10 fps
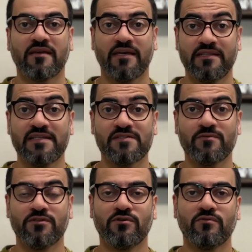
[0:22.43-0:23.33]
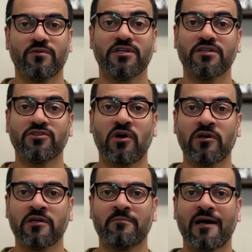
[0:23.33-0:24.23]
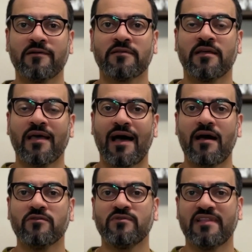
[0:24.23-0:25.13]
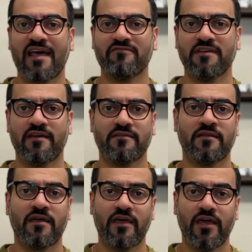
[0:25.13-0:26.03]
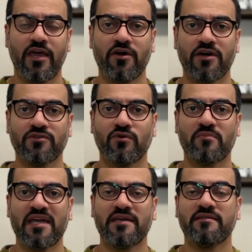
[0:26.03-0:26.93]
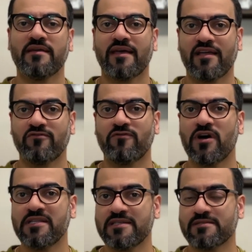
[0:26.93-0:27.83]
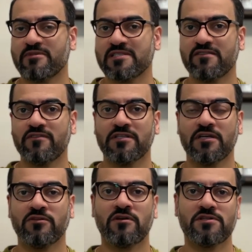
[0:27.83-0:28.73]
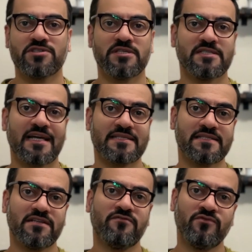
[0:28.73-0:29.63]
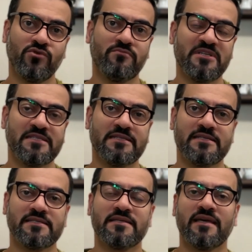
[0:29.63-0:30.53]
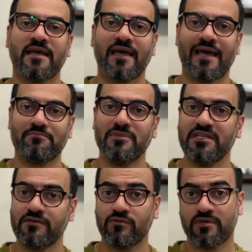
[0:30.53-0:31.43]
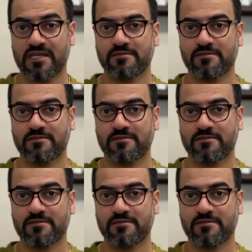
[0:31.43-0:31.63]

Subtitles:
In this video, we're going to talk about how to navigate AI domain and find the specific technologies that serve your business and meet your